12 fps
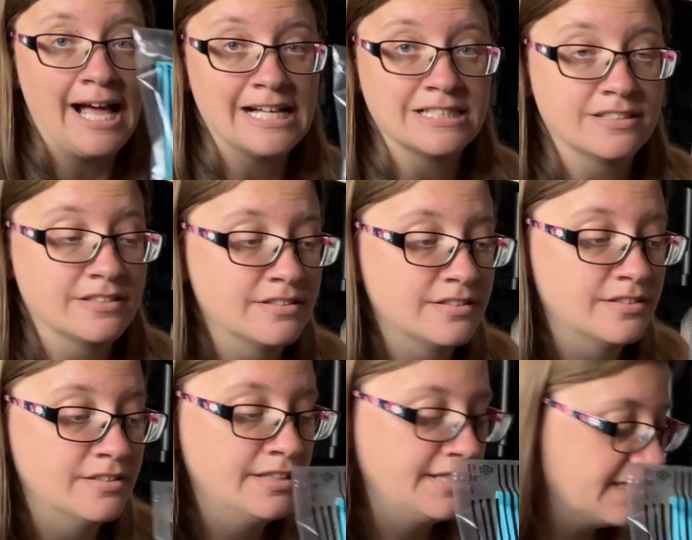and
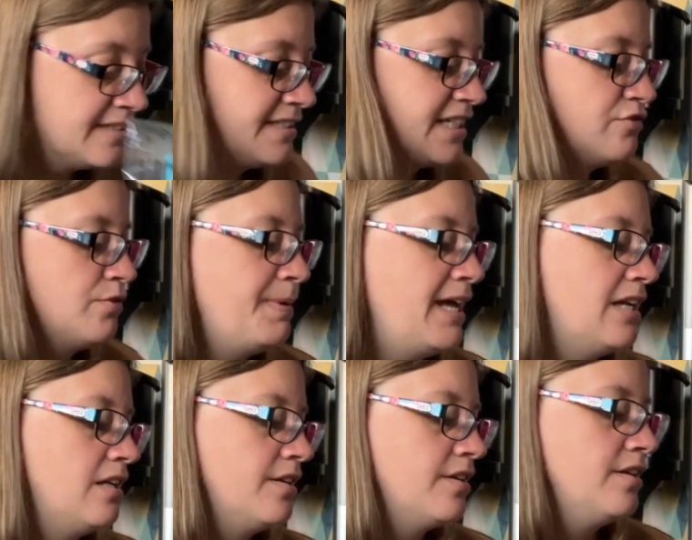Insect
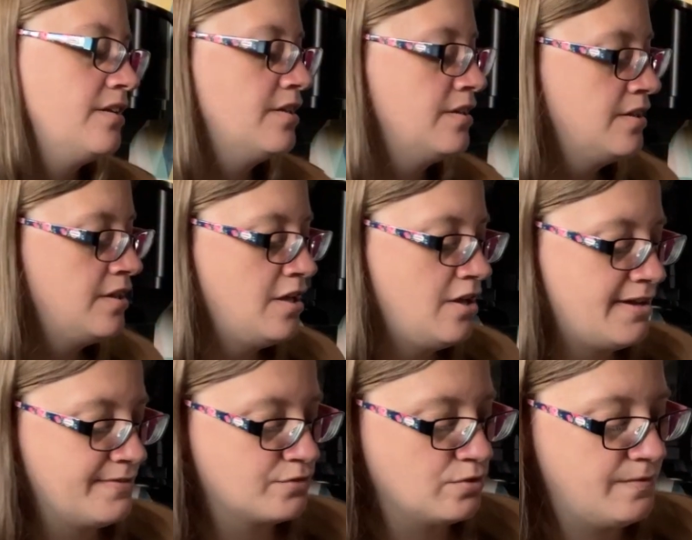Repellent.
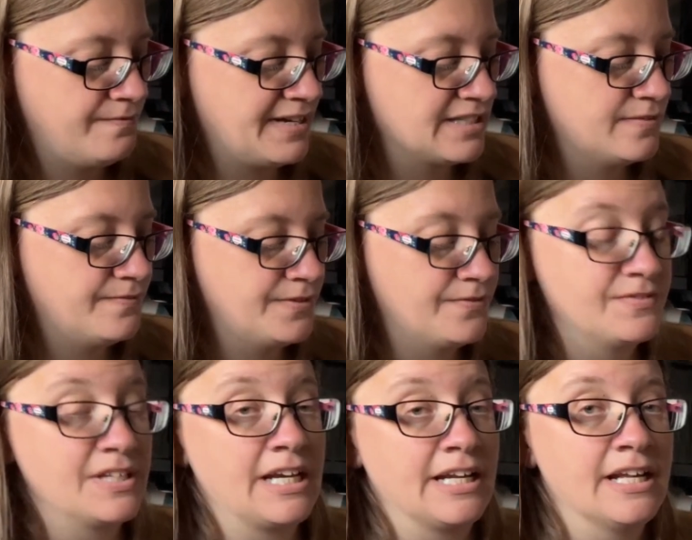I've got Factor
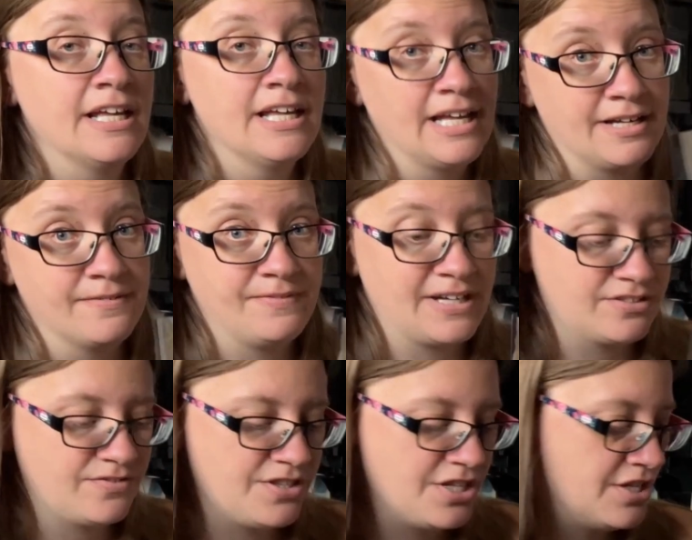15 and Factor
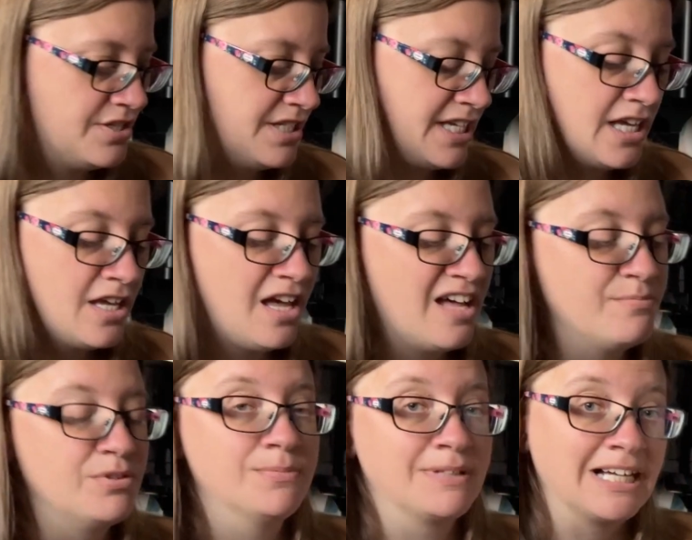30. I
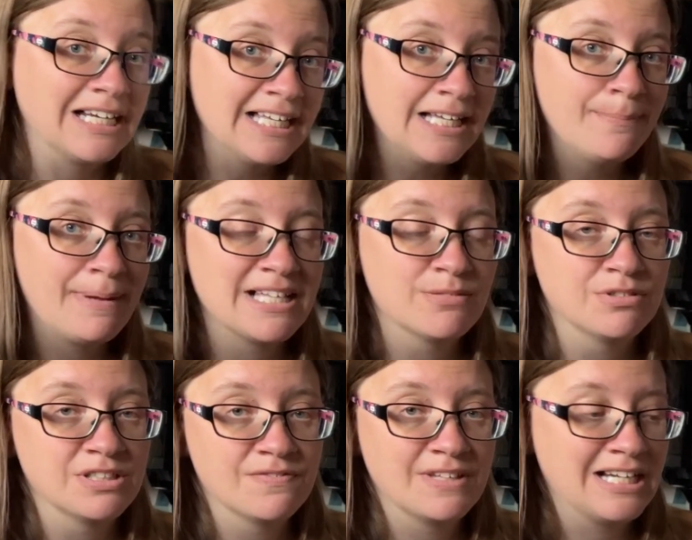put them in clear bags because
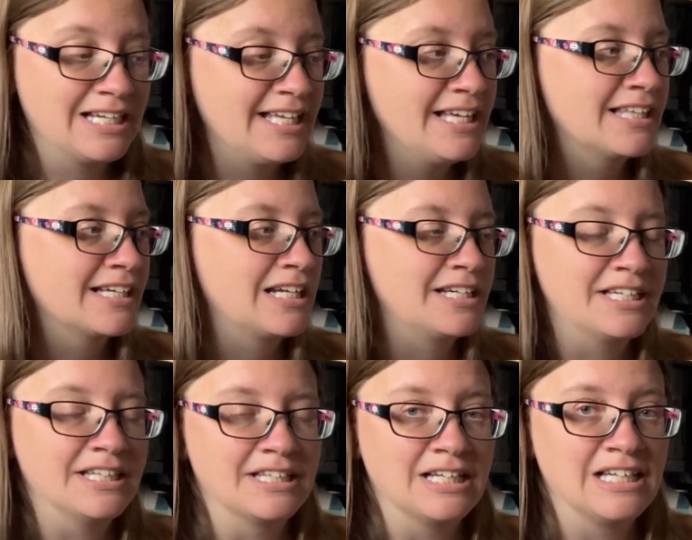if they leak, they can leak
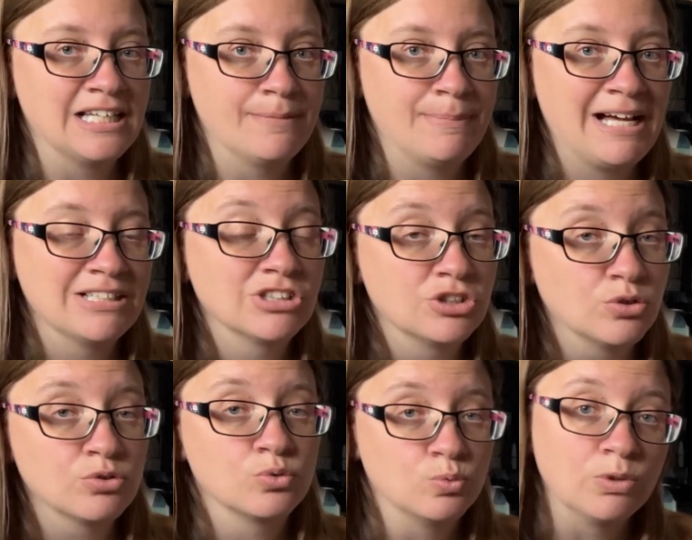in the clear bags and not
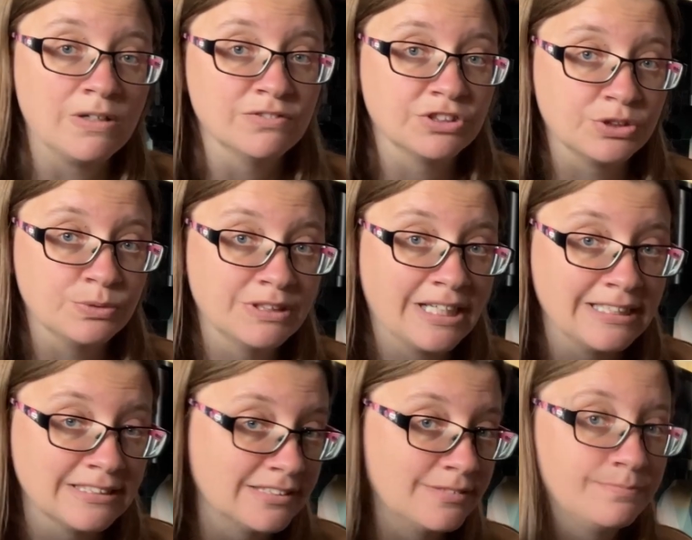all over the suitcase.
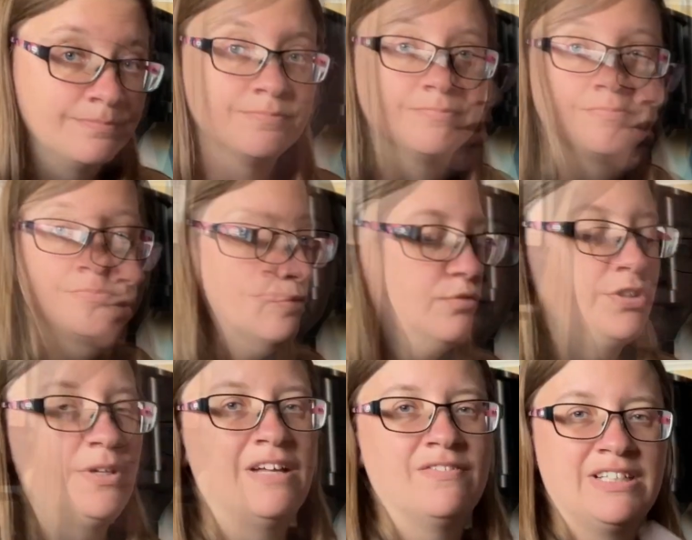Also
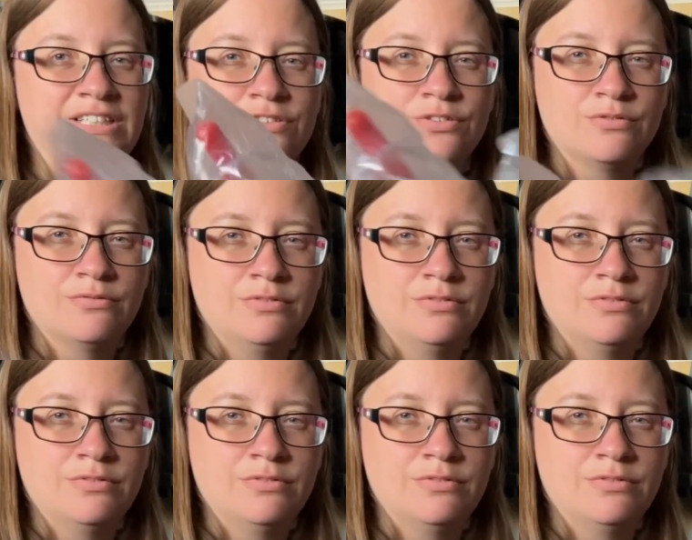have a little,